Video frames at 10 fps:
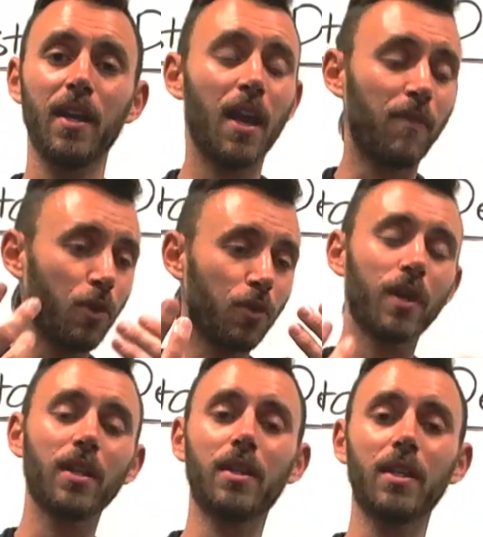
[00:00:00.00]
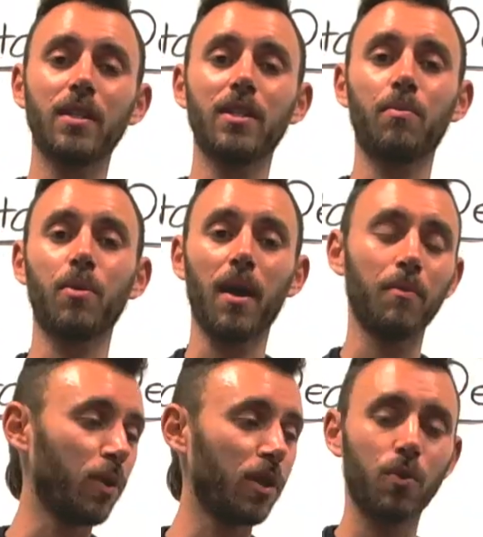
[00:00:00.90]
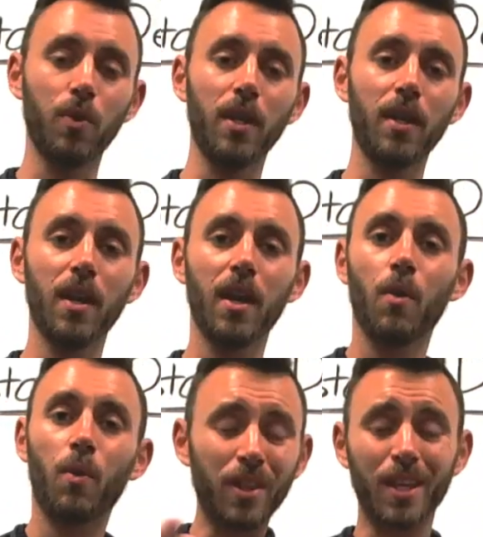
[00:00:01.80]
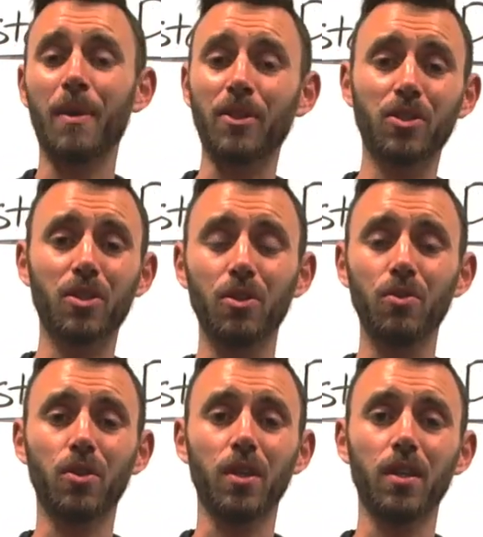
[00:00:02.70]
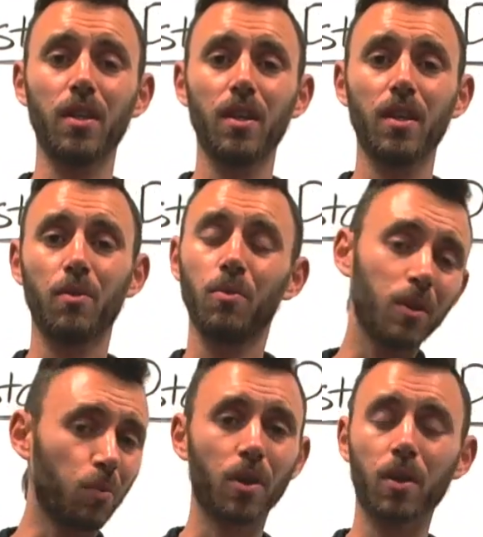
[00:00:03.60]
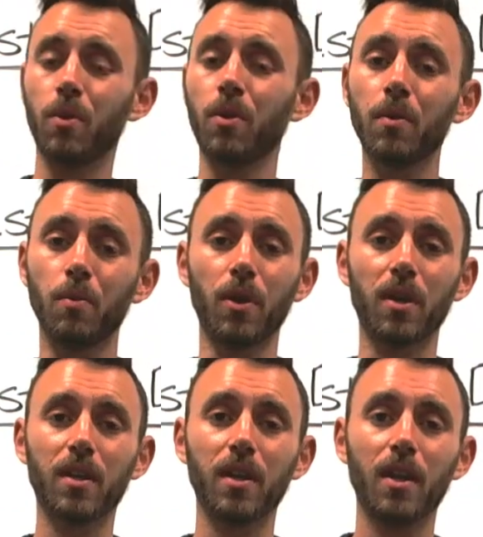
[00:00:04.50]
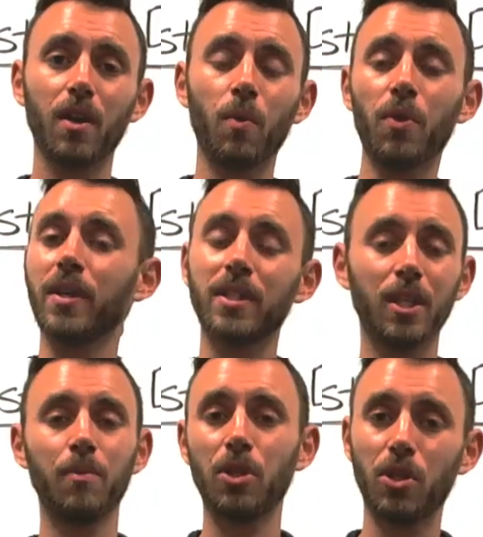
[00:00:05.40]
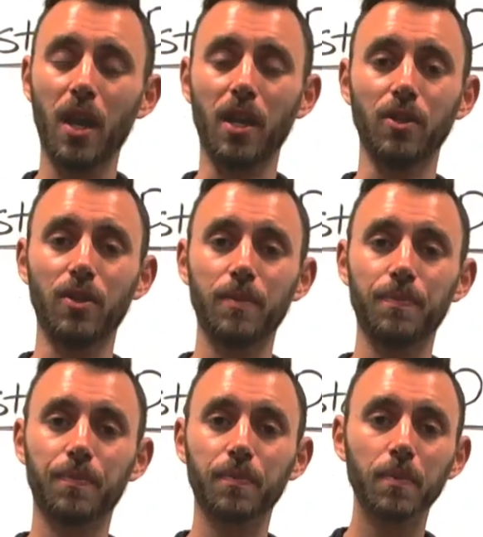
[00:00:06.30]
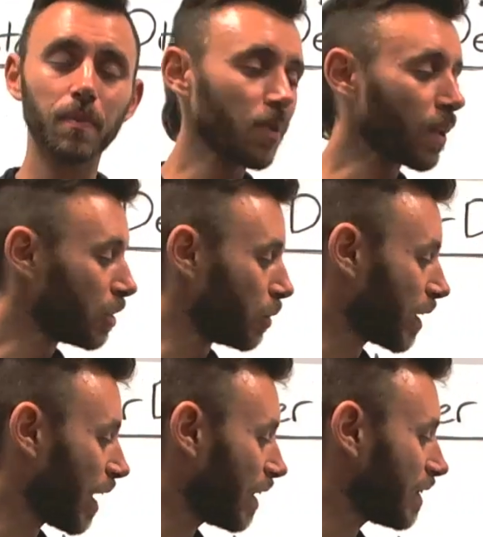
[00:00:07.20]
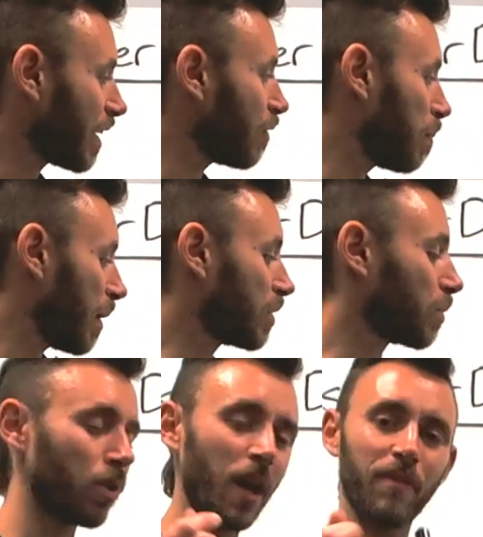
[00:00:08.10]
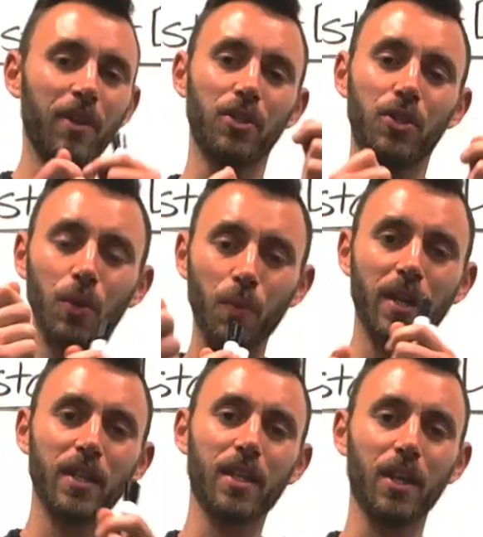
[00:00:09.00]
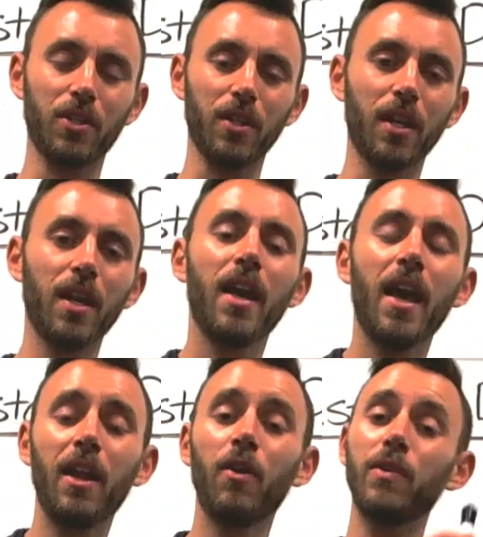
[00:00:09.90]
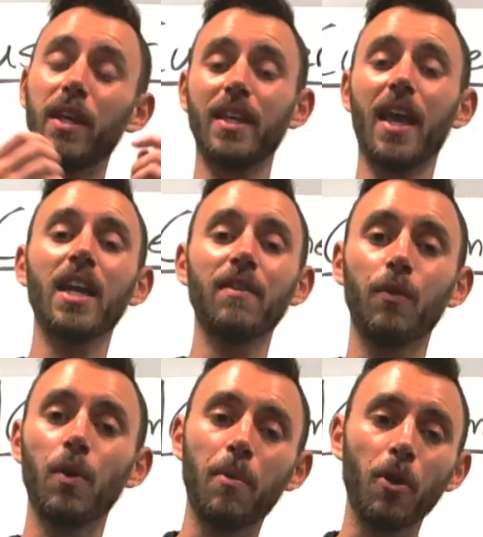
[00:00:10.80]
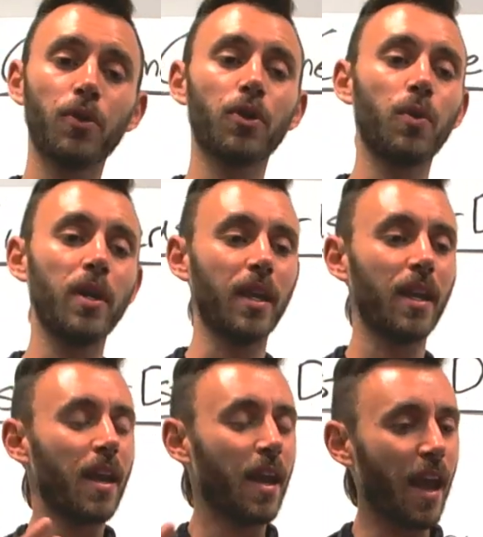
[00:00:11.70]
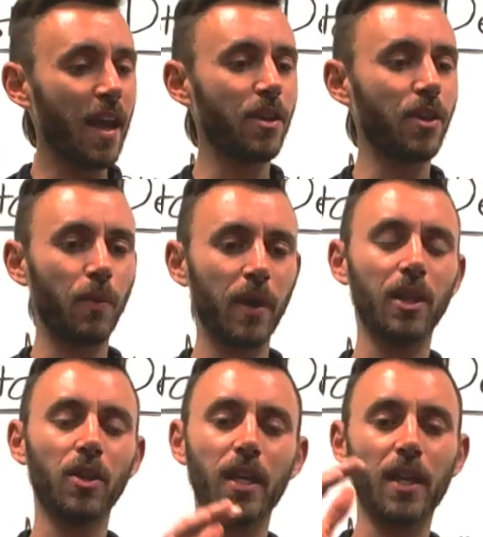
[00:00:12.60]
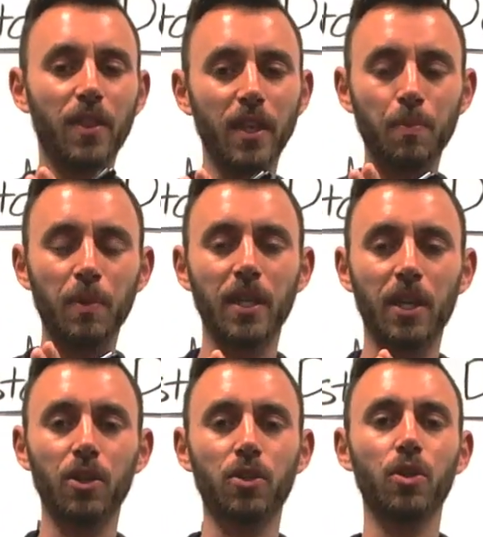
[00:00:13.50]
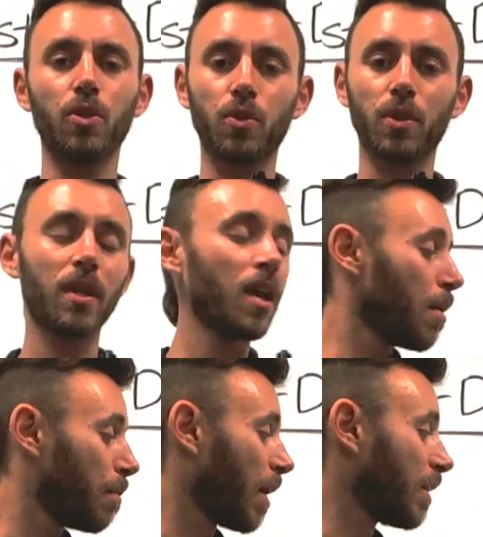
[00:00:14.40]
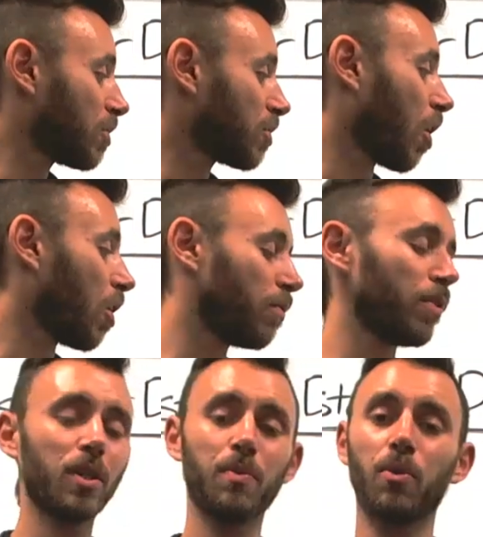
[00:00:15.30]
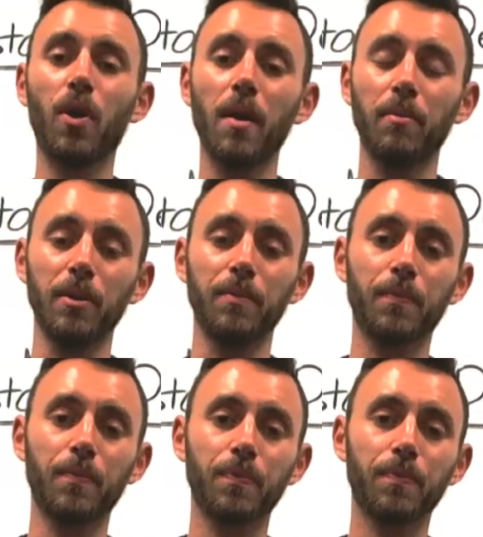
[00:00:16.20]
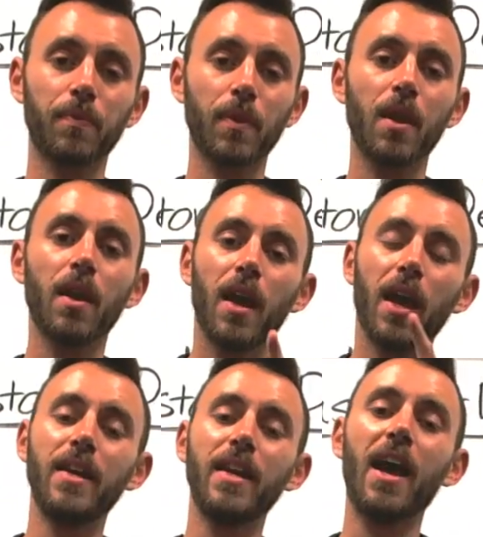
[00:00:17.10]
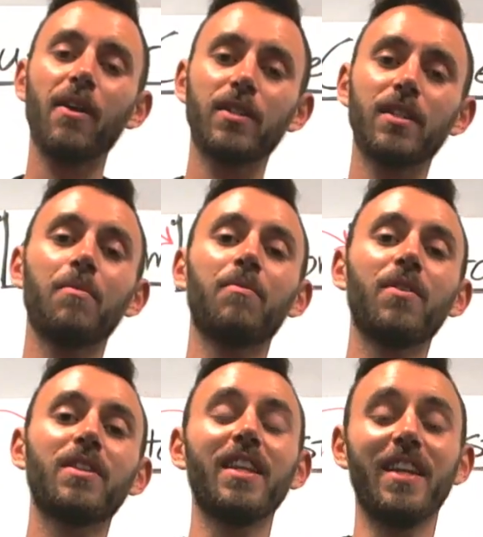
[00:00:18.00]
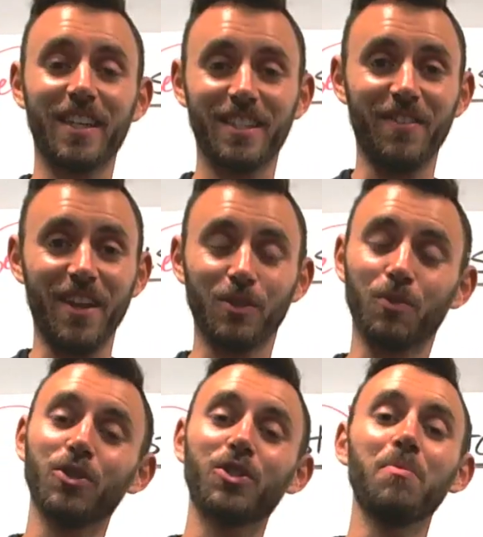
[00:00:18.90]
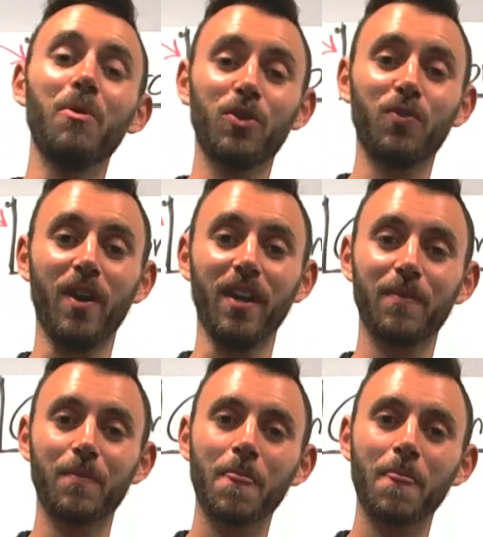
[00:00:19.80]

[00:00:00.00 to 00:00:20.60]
If you think that this is the problem, we agree, what do you think about the solution? Will it work? Won't it work? What things need to be changed? So again, instead of a pitch, we're having a 2-way discussion, and hopefully at the end of it, we both agree that, hey, you know what, it looks like this particular solution might solve this problem. And now it's up to the next phase, which is the most fun.